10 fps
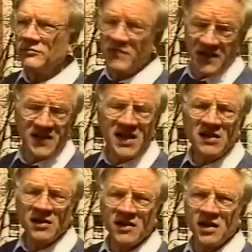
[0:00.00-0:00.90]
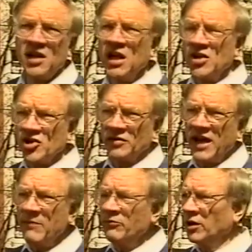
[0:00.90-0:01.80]
Mrs. Siddons and John
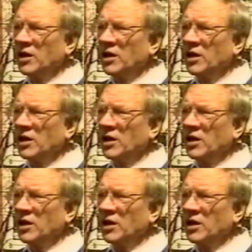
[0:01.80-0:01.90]
Kemble